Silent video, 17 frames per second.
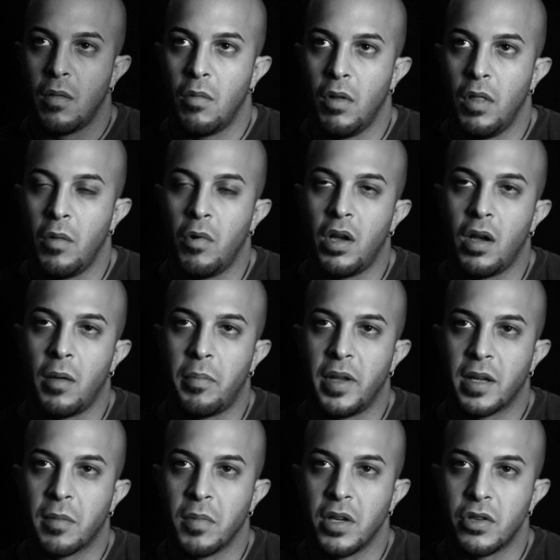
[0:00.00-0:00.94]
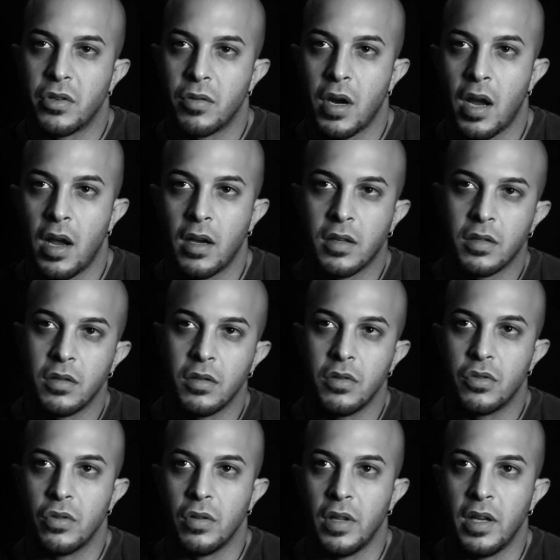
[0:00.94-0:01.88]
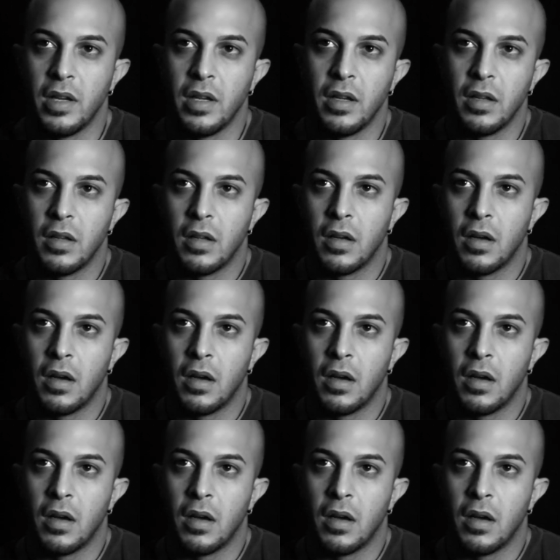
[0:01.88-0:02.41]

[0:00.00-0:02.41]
Well, the way I pick my tracks usually